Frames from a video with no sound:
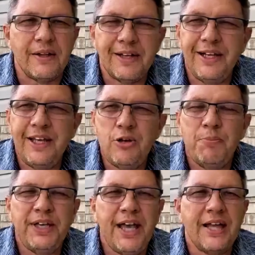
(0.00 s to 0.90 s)
that he who
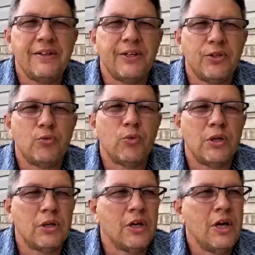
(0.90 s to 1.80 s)
began the good
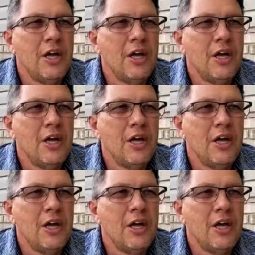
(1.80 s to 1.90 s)
work